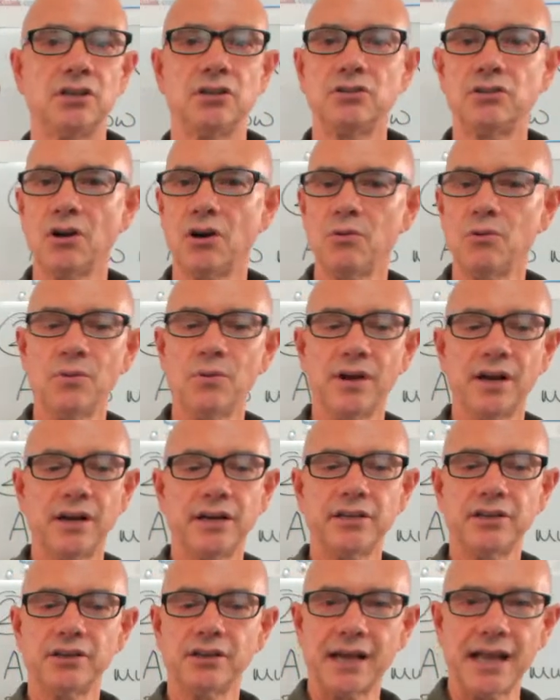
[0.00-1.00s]
Don't wear
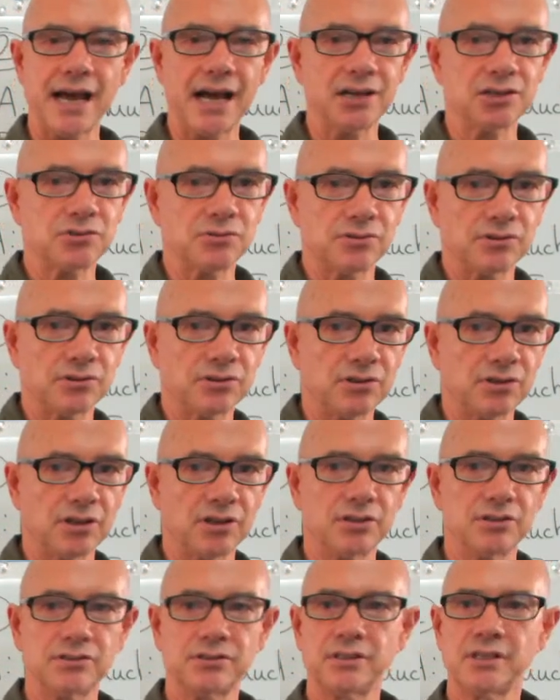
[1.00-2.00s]
your casual
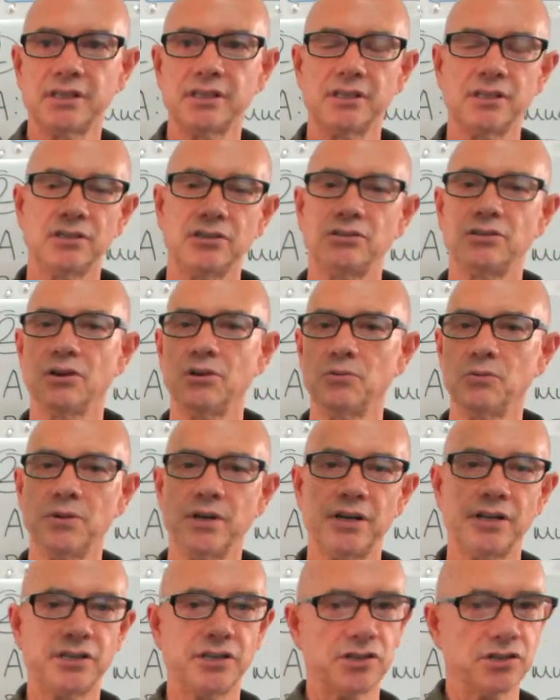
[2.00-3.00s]
clothes. Don't
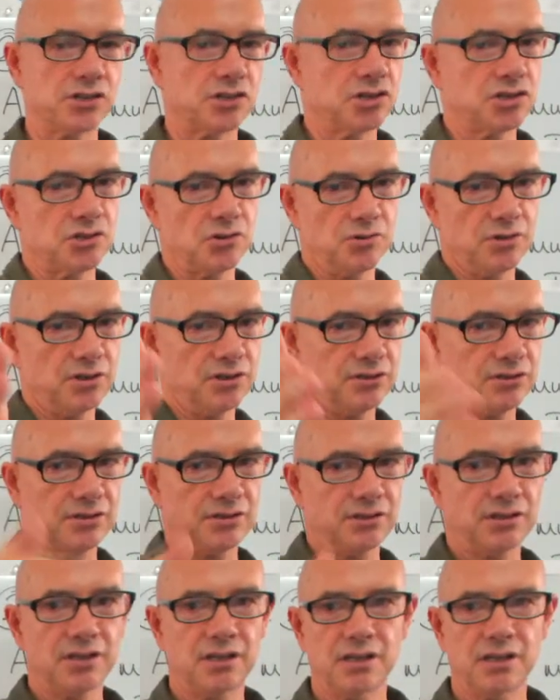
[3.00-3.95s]
wear your shorts.